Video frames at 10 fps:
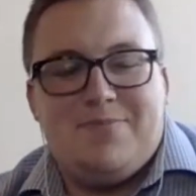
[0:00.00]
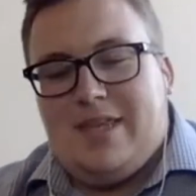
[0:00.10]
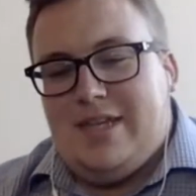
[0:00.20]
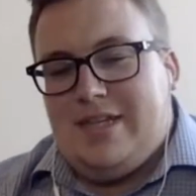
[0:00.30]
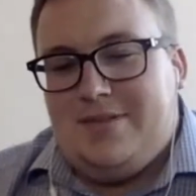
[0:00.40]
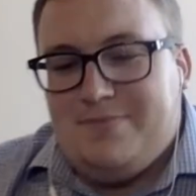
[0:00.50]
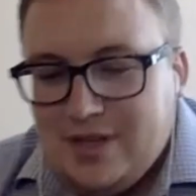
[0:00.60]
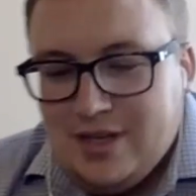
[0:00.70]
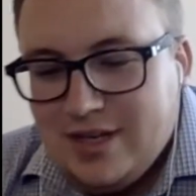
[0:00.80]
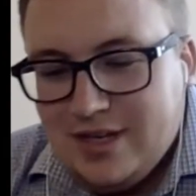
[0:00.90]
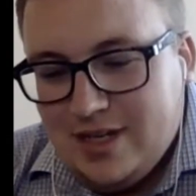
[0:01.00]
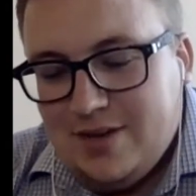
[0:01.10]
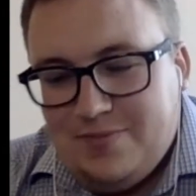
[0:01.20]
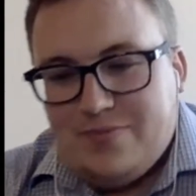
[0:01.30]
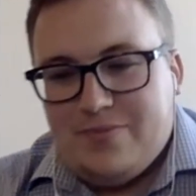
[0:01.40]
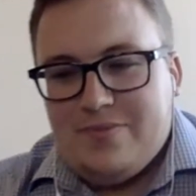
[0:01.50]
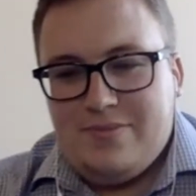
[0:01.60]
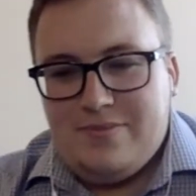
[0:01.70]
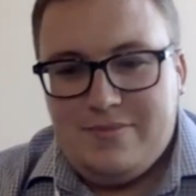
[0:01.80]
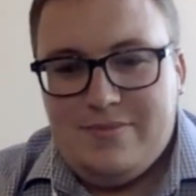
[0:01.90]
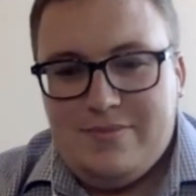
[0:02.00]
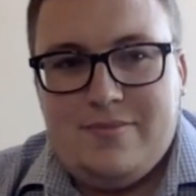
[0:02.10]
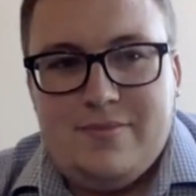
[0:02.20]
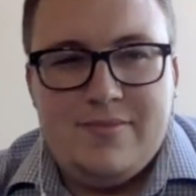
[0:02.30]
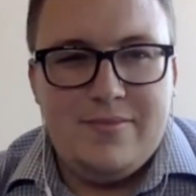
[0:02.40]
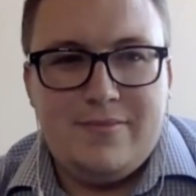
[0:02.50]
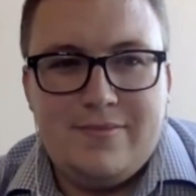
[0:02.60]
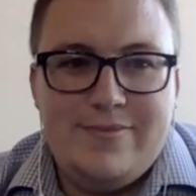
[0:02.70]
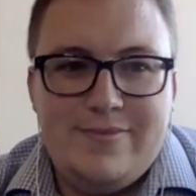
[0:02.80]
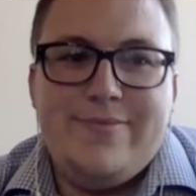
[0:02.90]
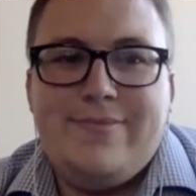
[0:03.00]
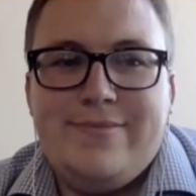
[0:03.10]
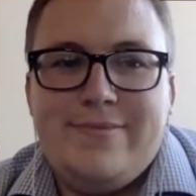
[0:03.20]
So we went there for our 6-month anniversary.